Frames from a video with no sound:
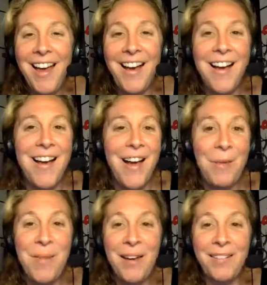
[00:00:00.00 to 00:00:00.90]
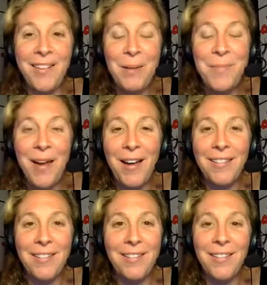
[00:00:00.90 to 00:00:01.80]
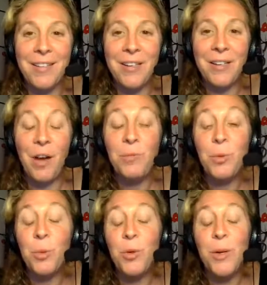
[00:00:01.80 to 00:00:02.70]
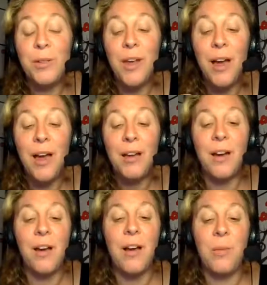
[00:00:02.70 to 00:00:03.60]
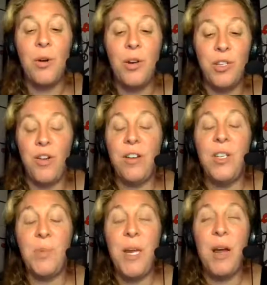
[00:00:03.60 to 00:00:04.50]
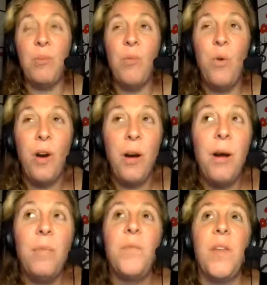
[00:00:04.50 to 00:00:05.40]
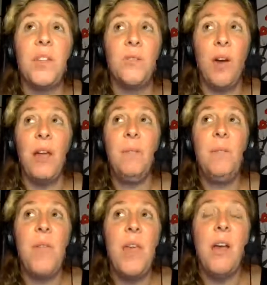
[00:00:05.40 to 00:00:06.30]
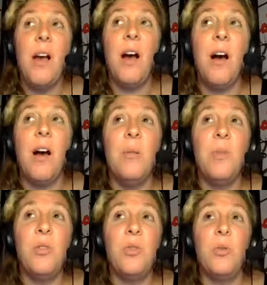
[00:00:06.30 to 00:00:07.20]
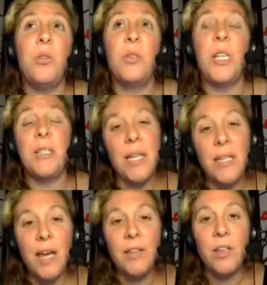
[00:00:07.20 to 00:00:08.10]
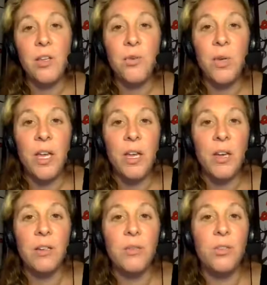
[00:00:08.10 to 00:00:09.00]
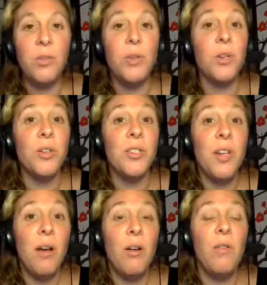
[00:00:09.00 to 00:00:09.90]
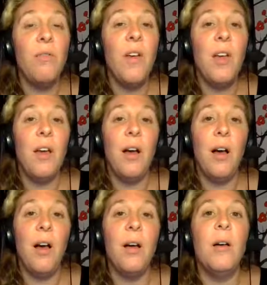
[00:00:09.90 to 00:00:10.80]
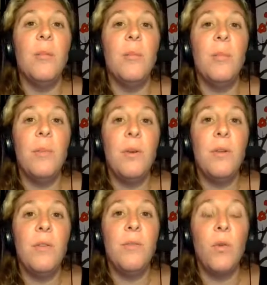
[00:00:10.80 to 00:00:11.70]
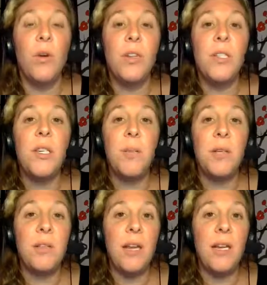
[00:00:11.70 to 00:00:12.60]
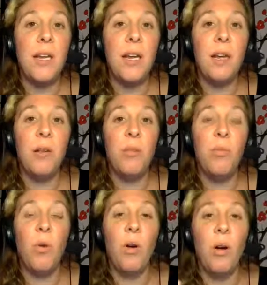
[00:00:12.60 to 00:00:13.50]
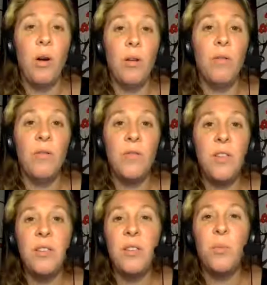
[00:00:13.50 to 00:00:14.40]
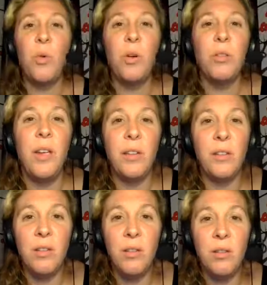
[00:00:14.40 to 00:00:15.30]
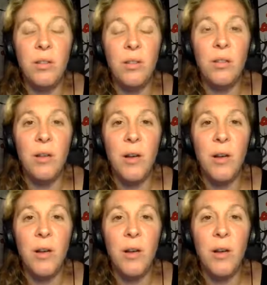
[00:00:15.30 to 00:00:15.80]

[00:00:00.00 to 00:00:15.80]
I'm not comfortable with that, or it stresses me out more, that's fine. So there's things like that that you can do yourself, um, for stimulating more of, this is more like the